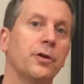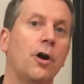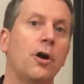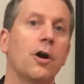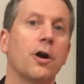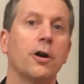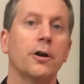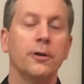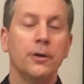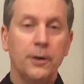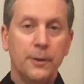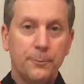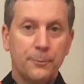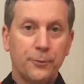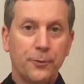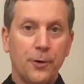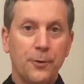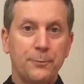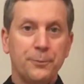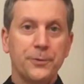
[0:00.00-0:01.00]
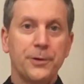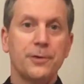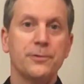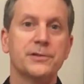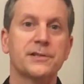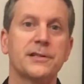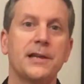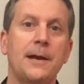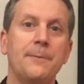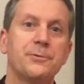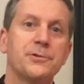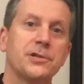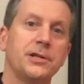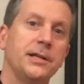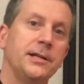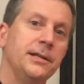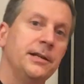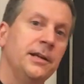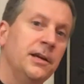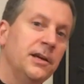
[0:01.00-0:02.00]
our
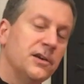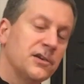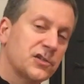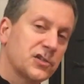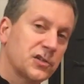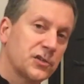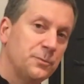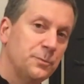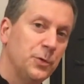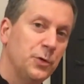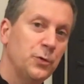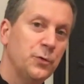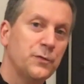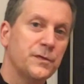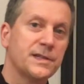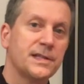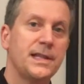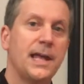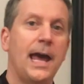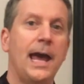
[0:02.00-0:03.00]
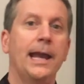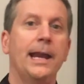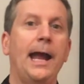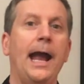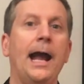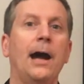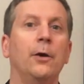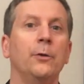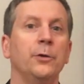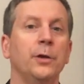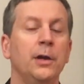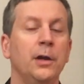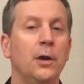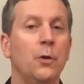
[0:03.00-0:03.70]
proprioception smooths that out.